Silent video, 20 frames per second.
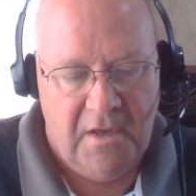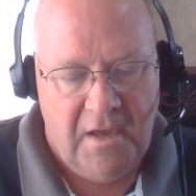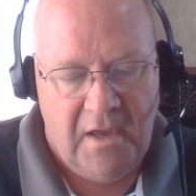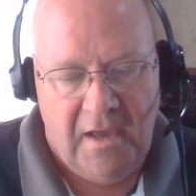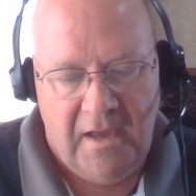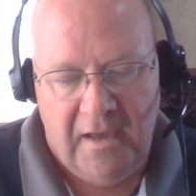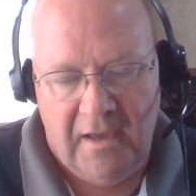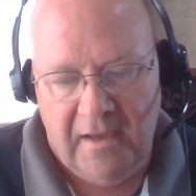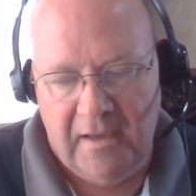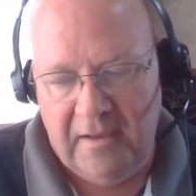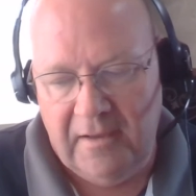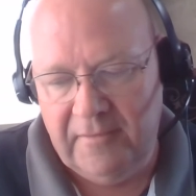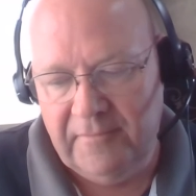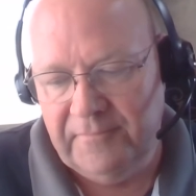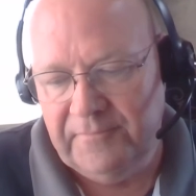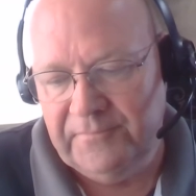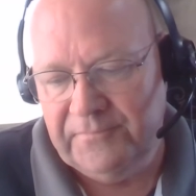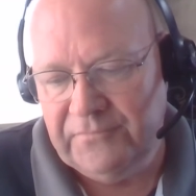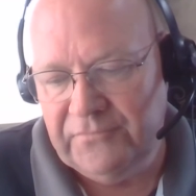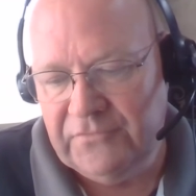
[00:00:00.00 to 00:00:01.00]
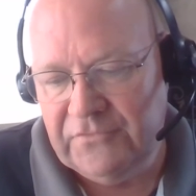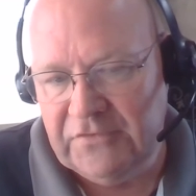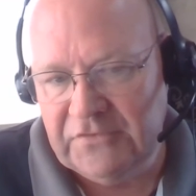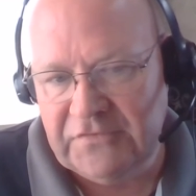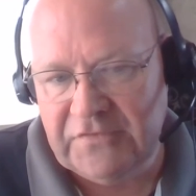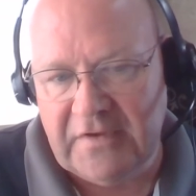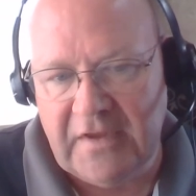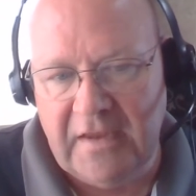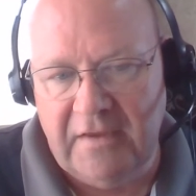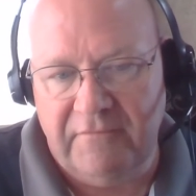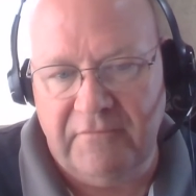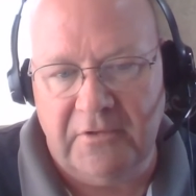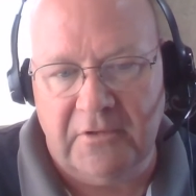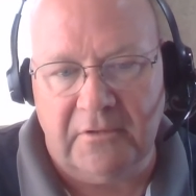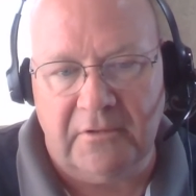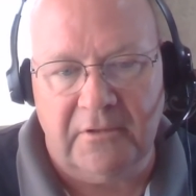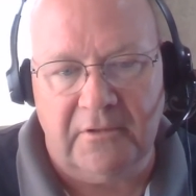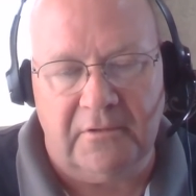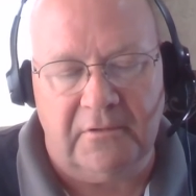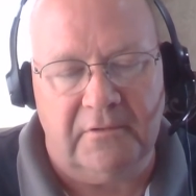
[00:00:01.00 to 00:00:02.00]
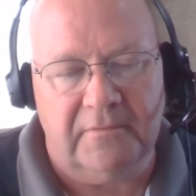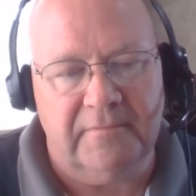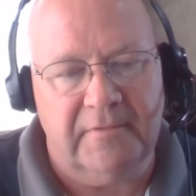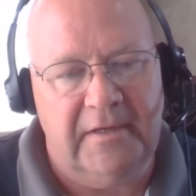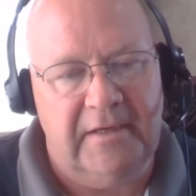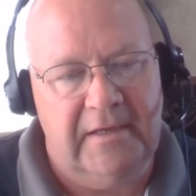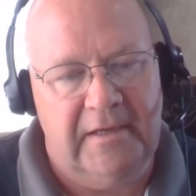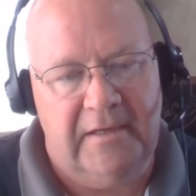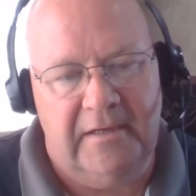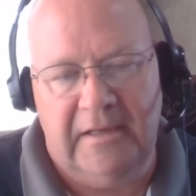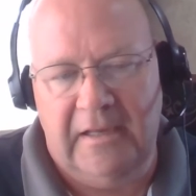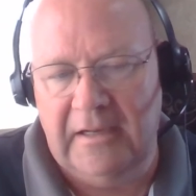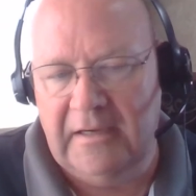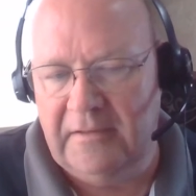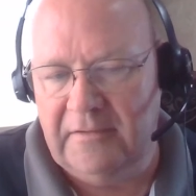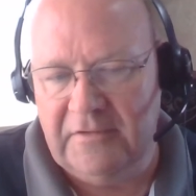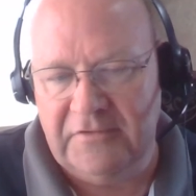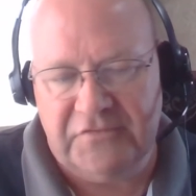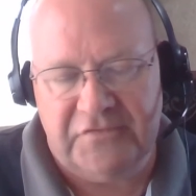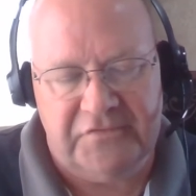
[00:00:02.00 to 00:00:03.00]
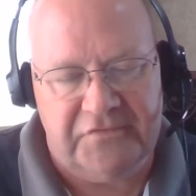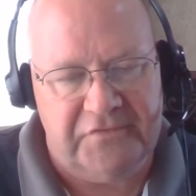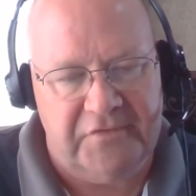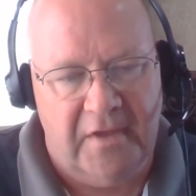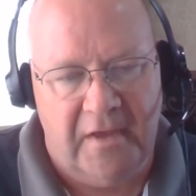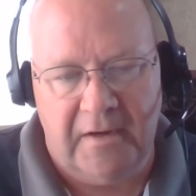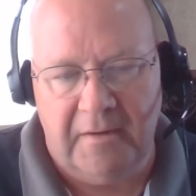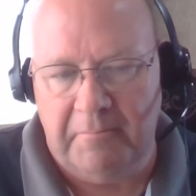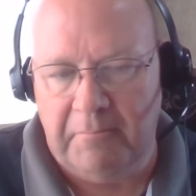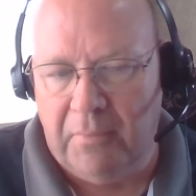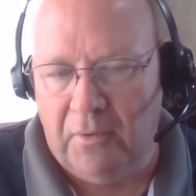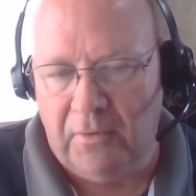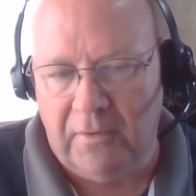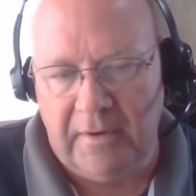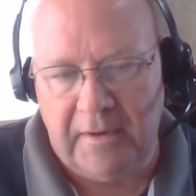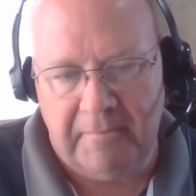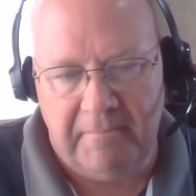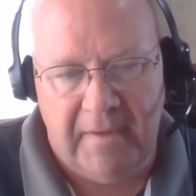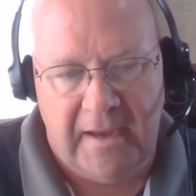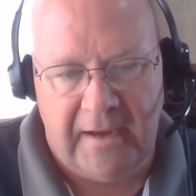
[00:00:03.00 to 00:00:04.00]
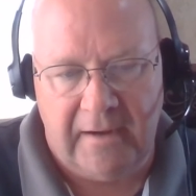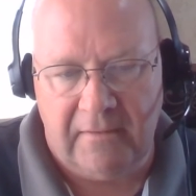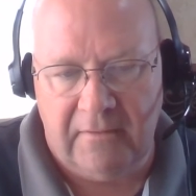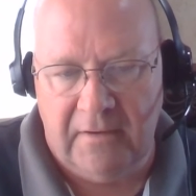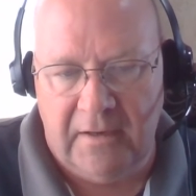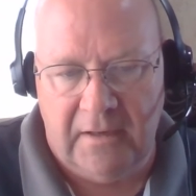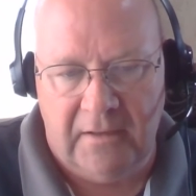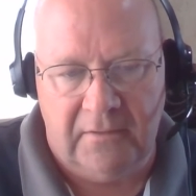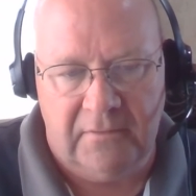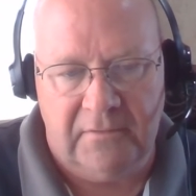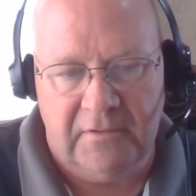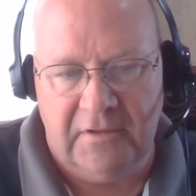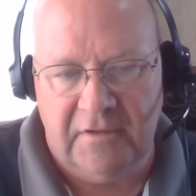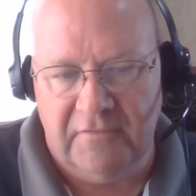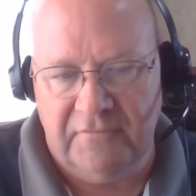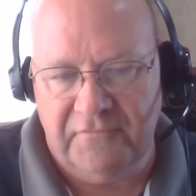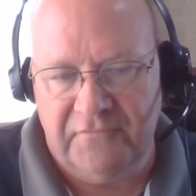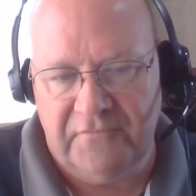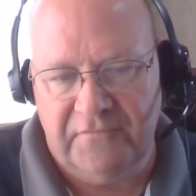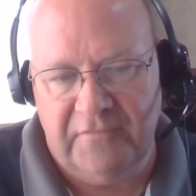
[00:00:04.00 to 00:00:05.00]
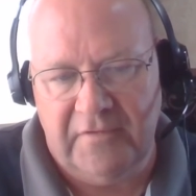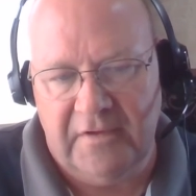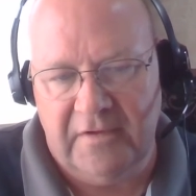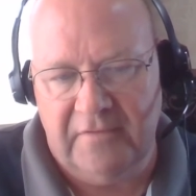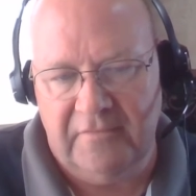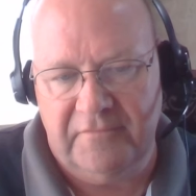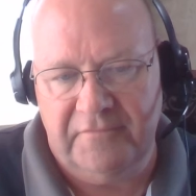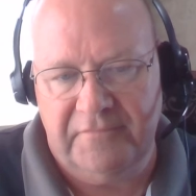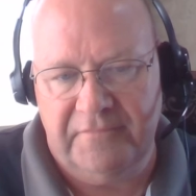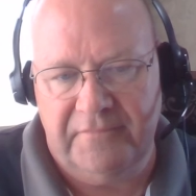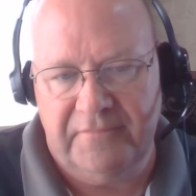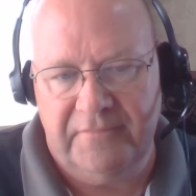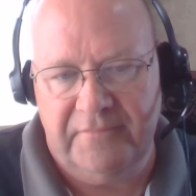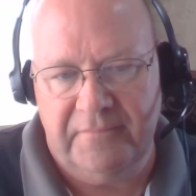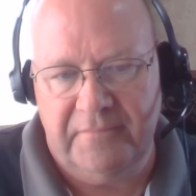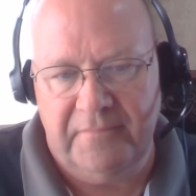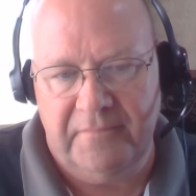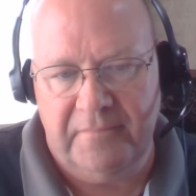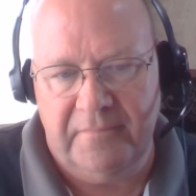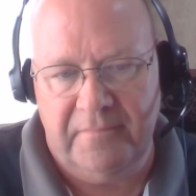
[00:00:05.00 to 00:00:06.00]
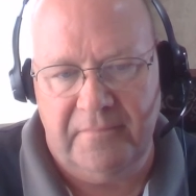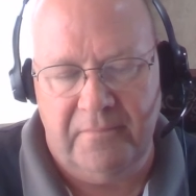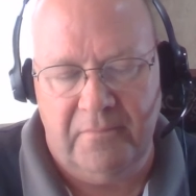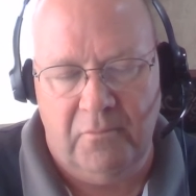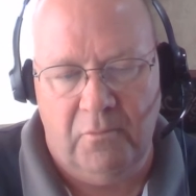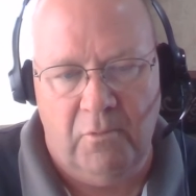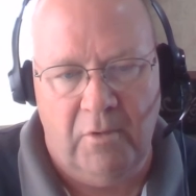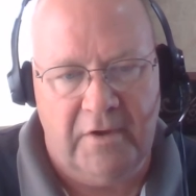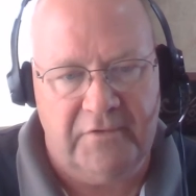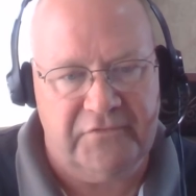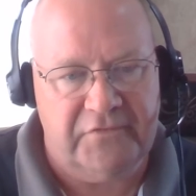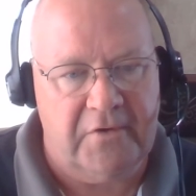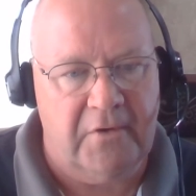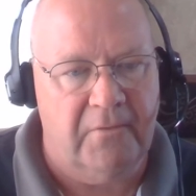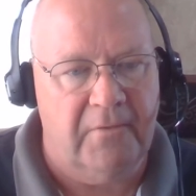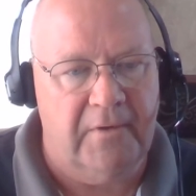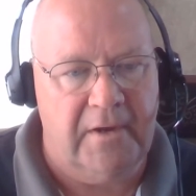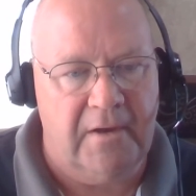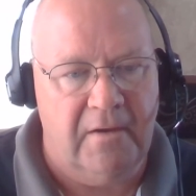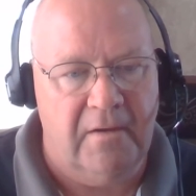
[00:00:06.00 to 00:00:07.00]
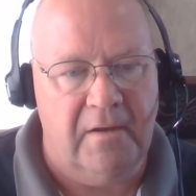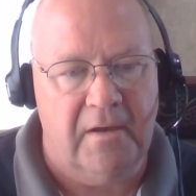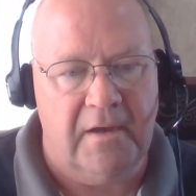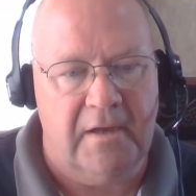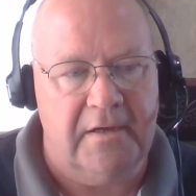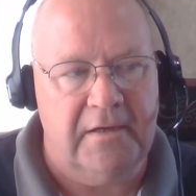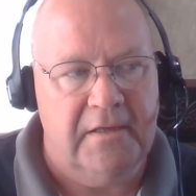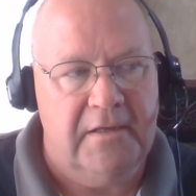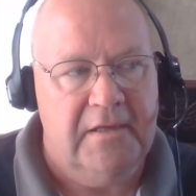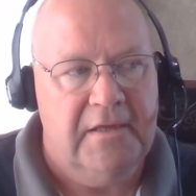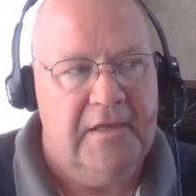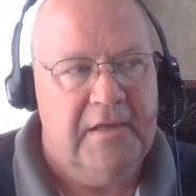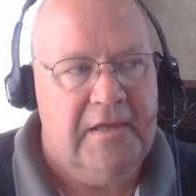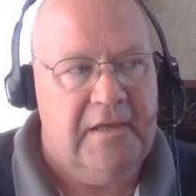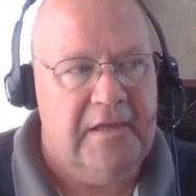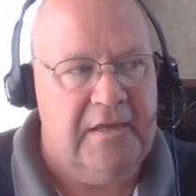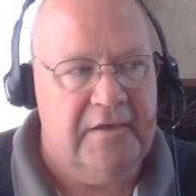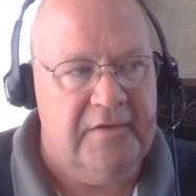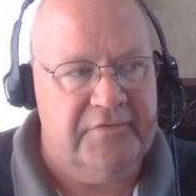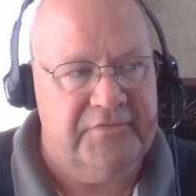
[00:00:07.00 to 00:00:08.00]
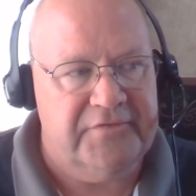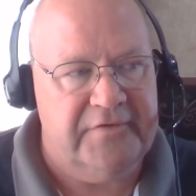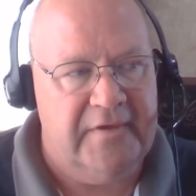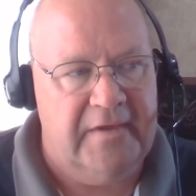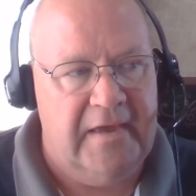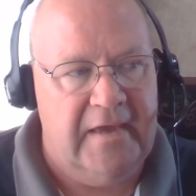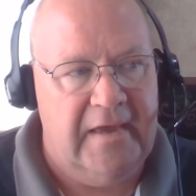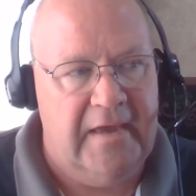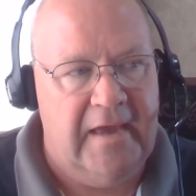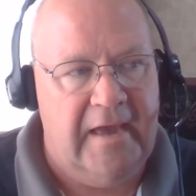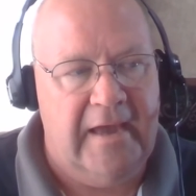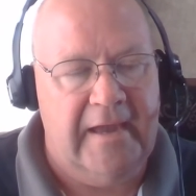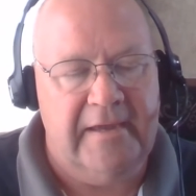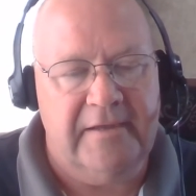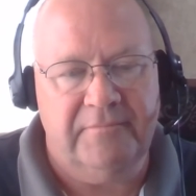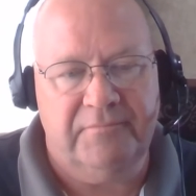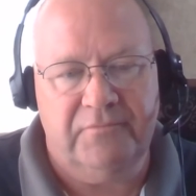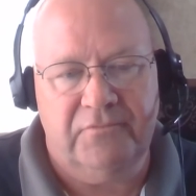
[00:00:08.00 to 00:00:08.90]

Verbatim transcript: um, just to give you a little, and this is not a boring background of, of what's going on, is I